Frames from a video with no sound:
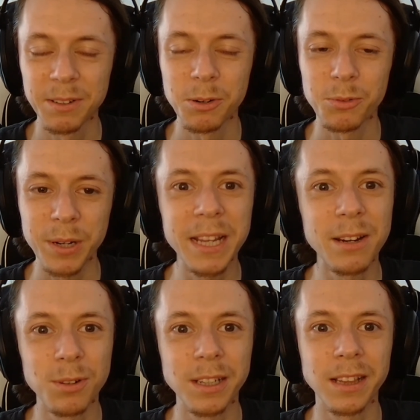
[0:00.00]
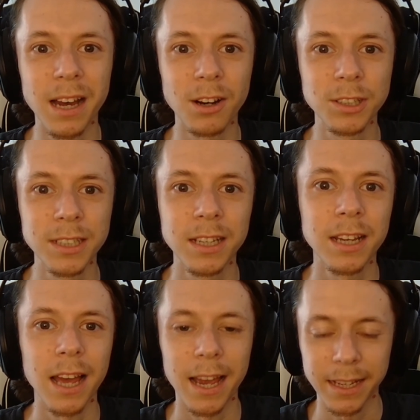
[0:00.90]
really, really loud,
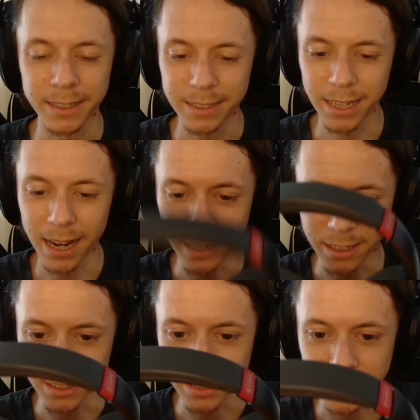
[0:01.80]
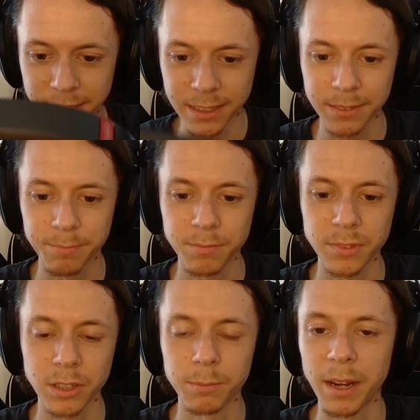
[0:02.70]
and I got these
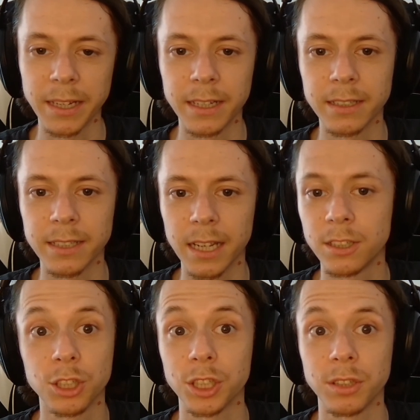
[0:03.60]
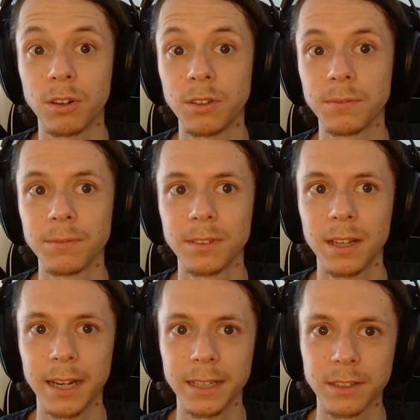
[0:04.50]
on my ears, and it's just gone.
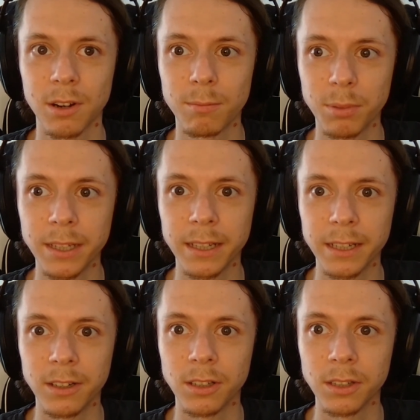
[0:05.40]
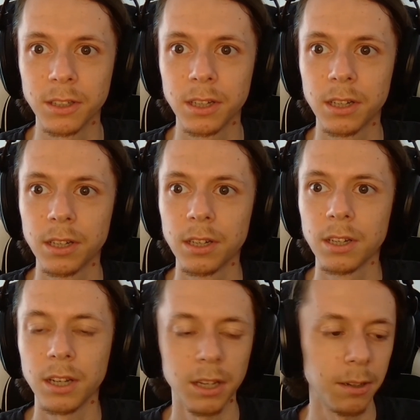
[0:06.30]
Like it's completely gone.
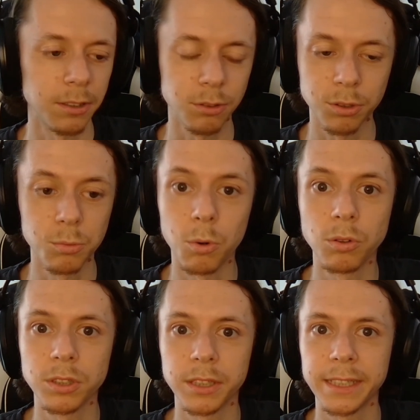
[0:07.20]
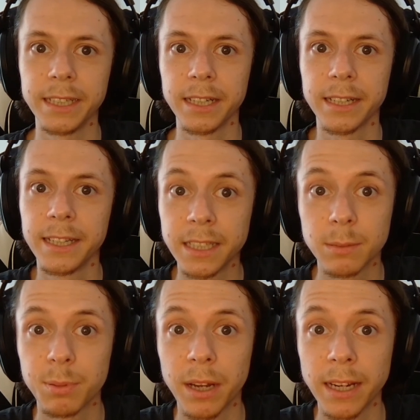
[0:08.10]
So you won't hear kids
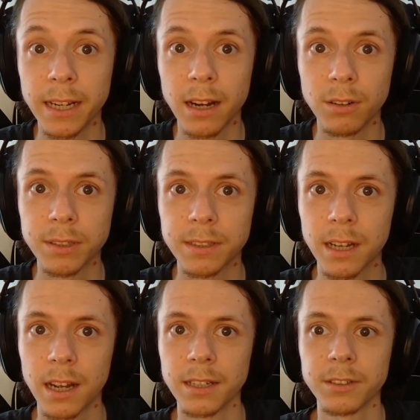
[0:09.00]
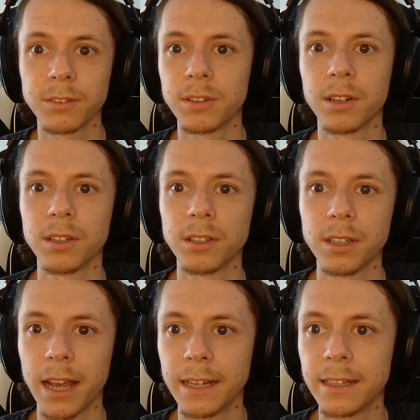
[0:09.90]
playing outside or
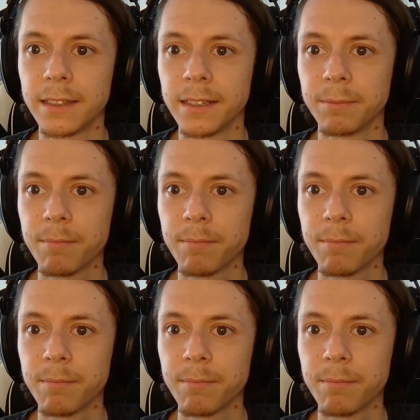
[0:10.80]
anything.